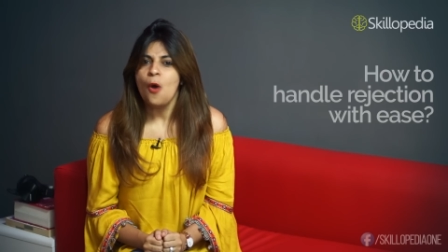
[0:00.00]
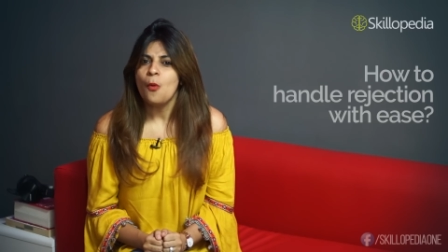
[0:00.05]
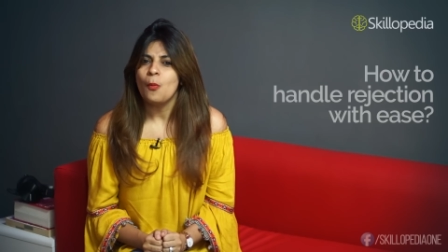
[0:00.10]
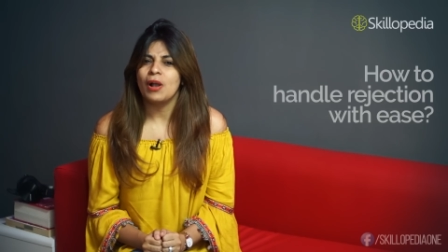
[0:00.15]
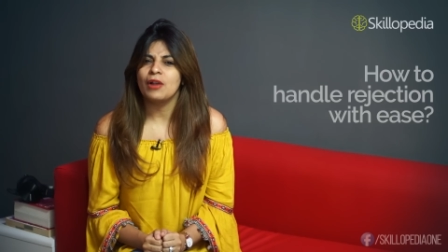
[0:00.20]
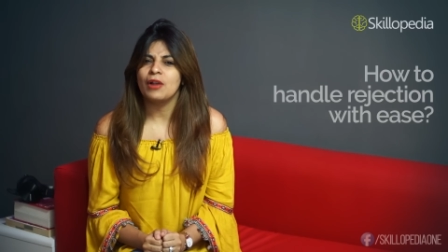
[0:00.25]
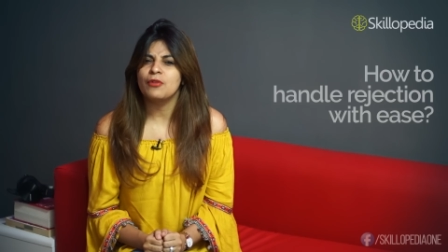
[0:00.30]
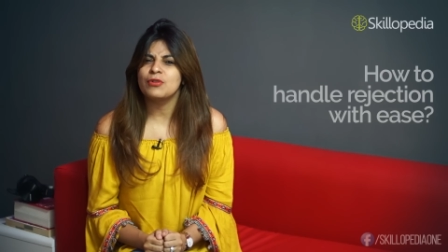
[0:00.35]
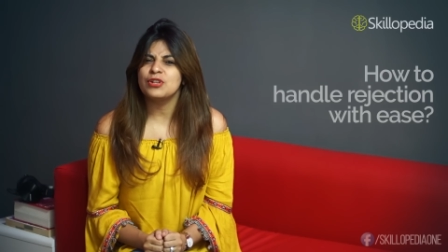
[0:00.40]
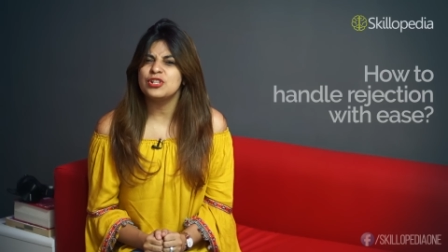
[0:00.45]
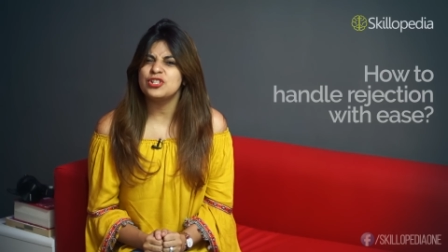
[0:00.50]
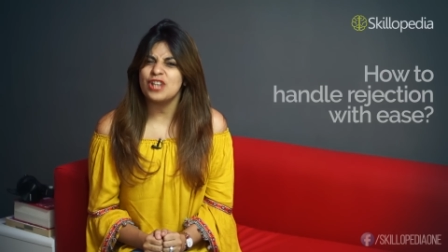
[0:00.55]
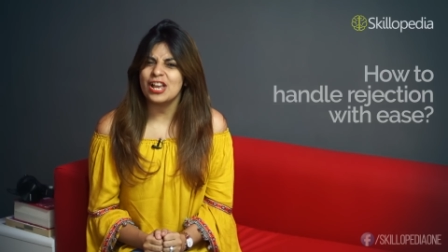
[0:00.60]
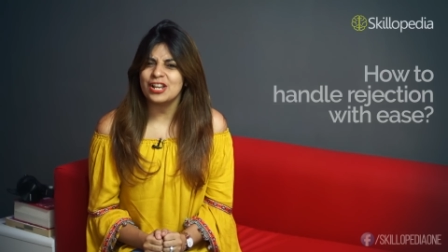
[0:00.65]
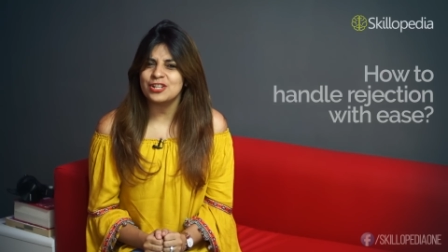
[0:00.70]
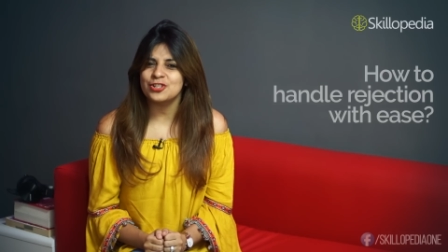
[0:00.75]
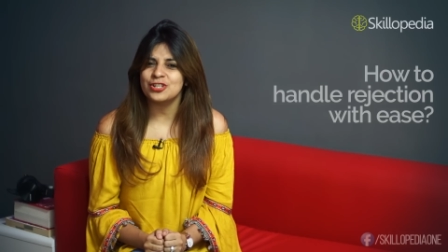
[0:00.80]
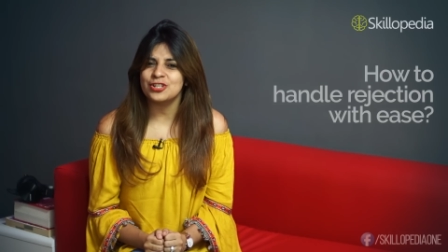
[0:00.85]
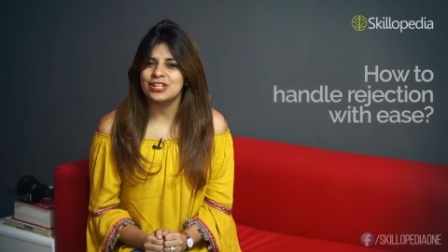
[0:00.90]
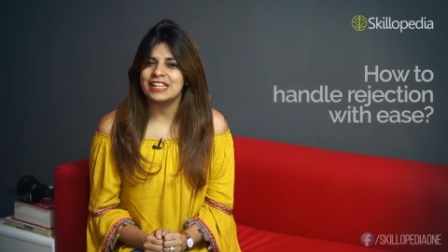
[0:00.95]
Well,
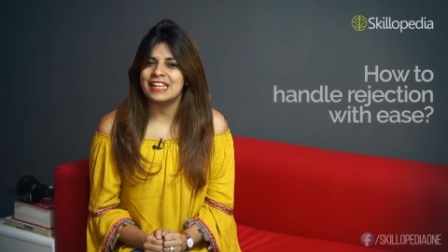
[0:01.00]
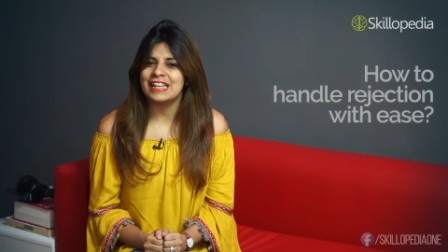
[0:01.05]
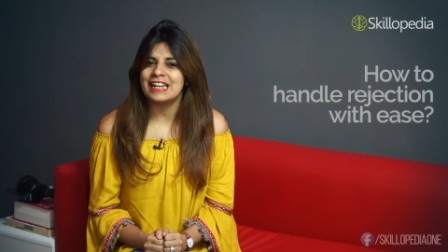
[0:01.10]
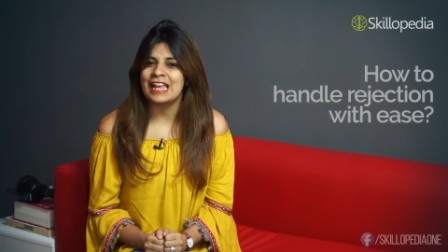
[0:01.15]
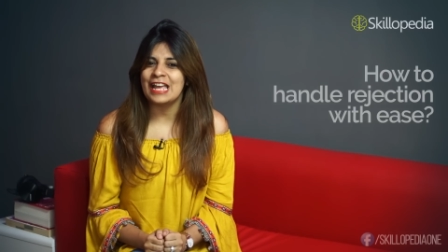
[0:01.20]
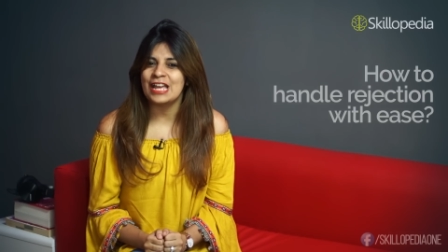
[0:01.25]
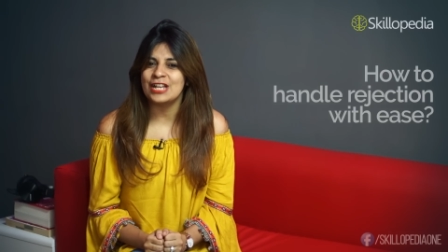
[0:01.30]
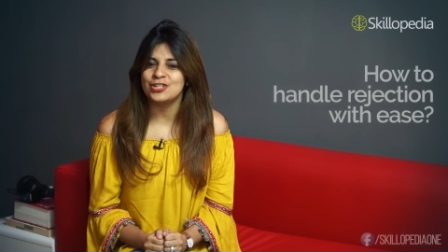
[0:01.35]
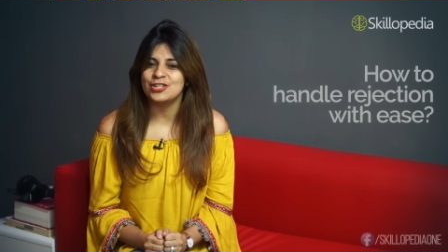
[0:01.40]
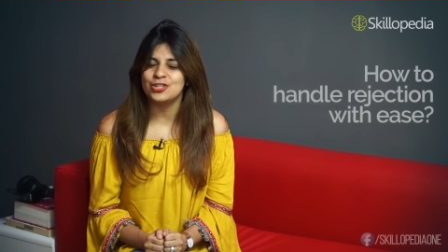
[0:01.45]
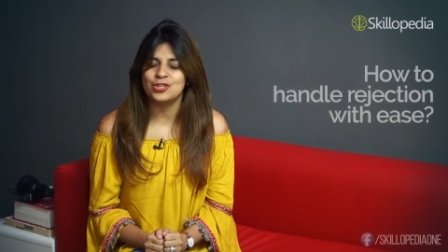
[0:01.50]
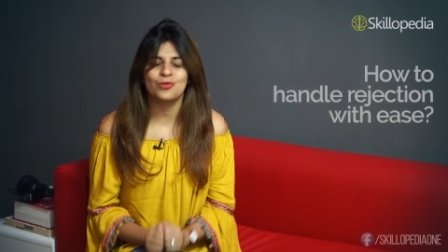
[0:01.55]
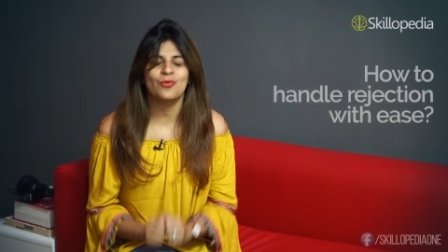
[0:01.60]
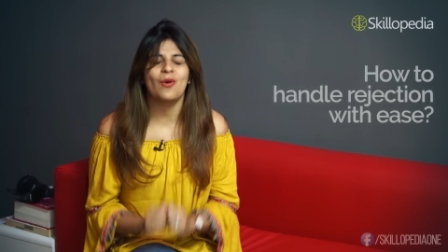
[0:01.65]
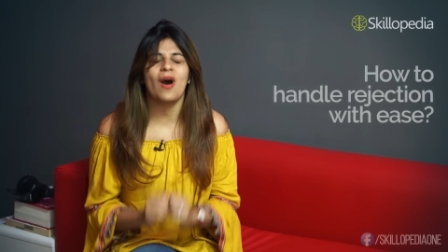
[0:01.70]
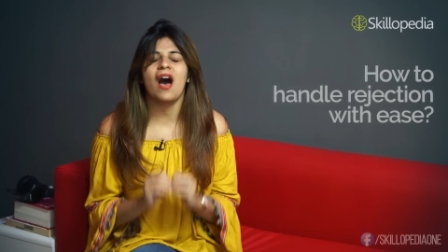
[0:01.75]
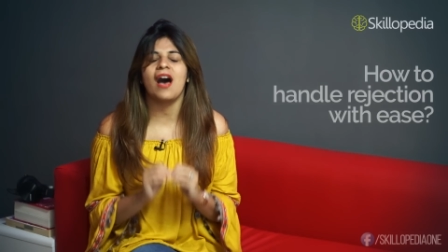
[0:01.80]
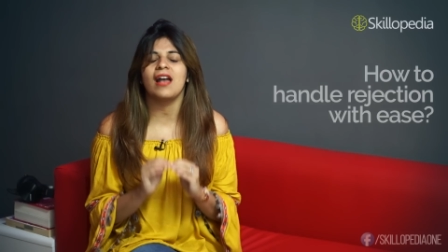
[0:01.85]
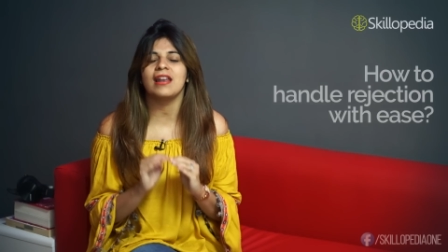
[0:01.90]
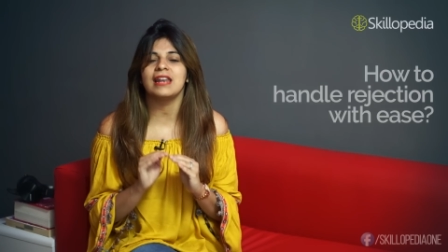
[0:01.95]
rejection can hit
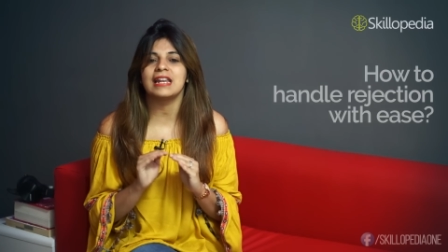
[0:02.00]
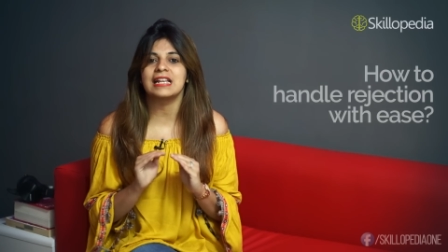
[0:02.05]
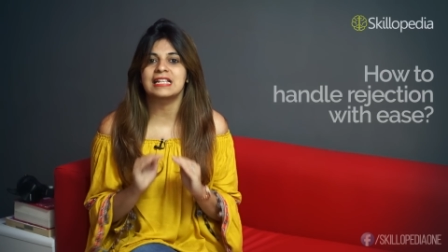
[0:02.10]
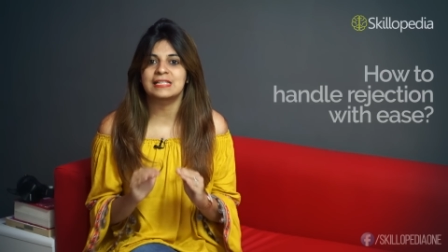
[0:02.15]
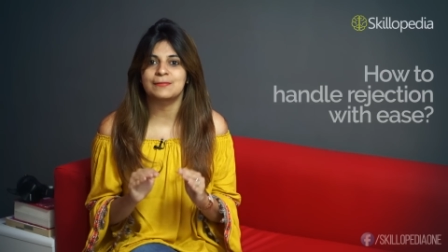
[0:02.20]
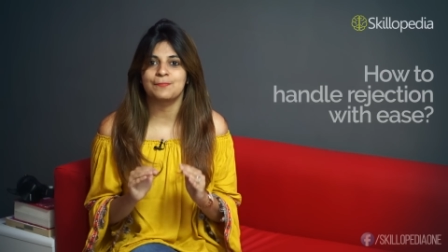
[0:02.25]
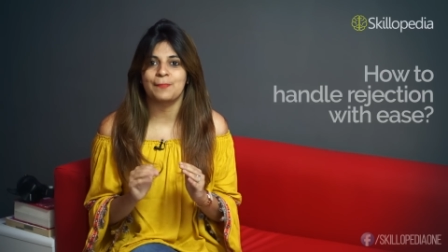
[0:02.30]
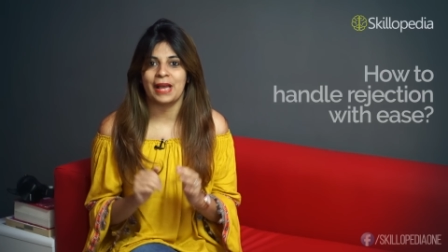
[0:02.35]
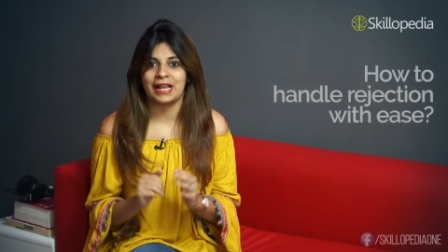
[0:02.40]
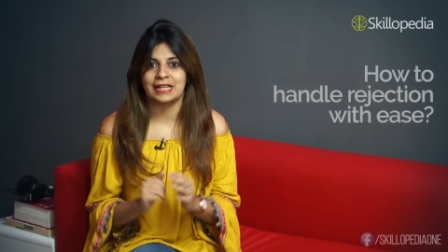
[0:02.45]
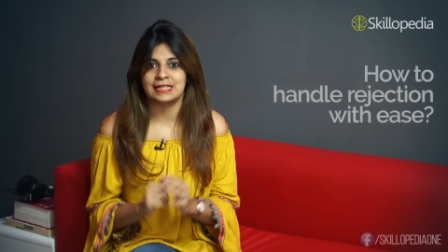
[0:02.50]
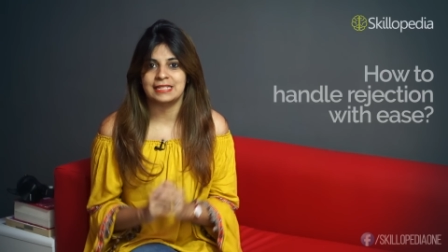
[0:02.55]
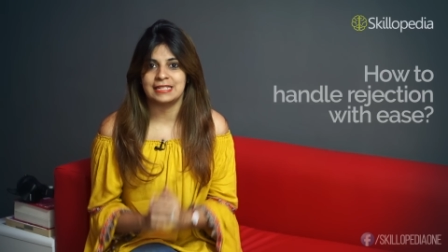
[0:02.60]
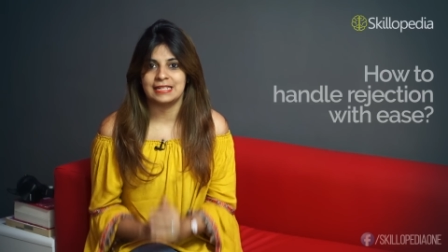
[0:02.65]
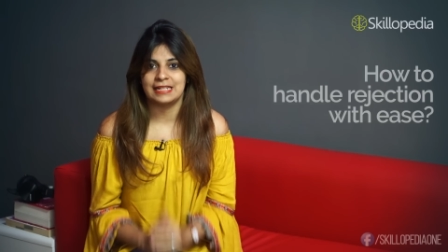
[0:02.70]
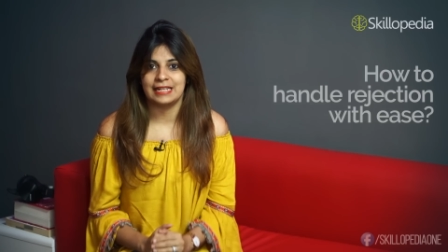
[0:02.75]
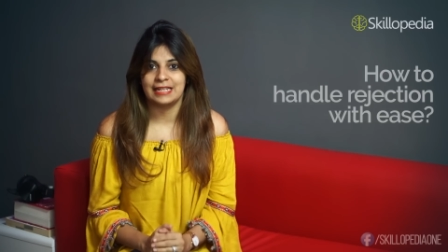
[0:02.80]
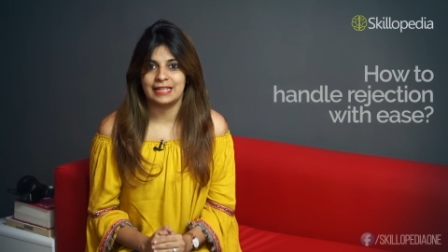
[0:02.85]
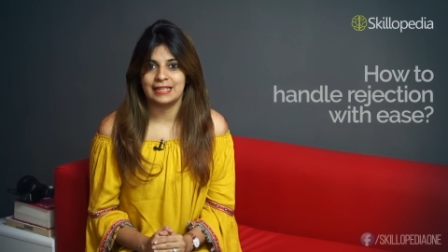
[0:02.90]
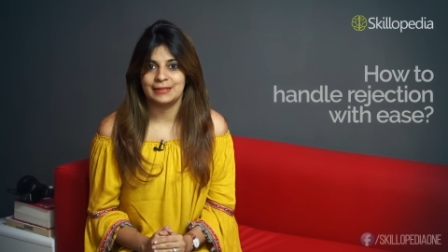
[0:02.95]
you
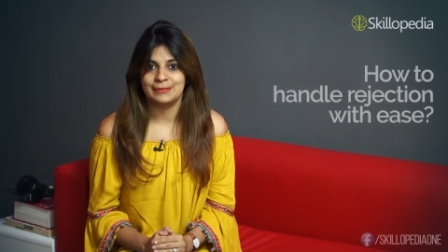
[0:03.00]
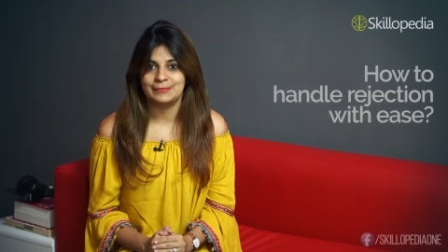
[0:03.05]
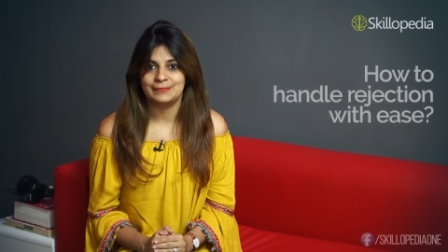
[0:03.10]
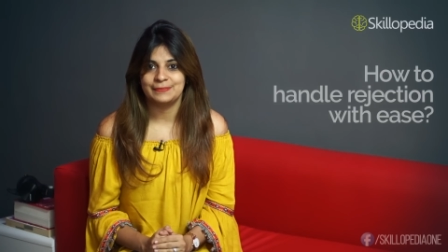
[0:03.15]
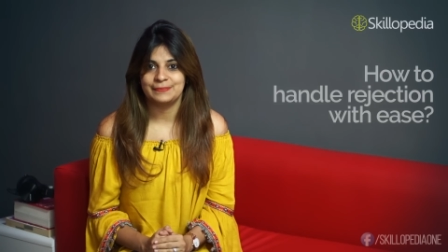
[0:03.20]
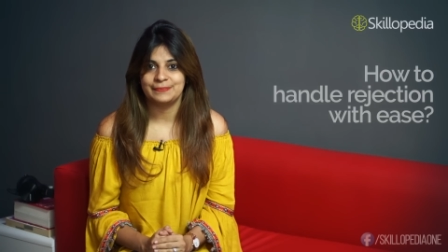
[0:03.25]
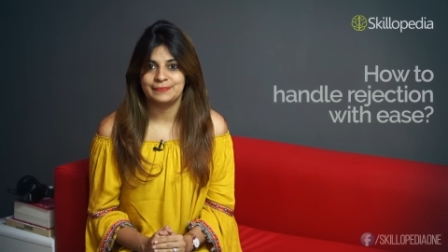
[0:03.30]
unexpectedly.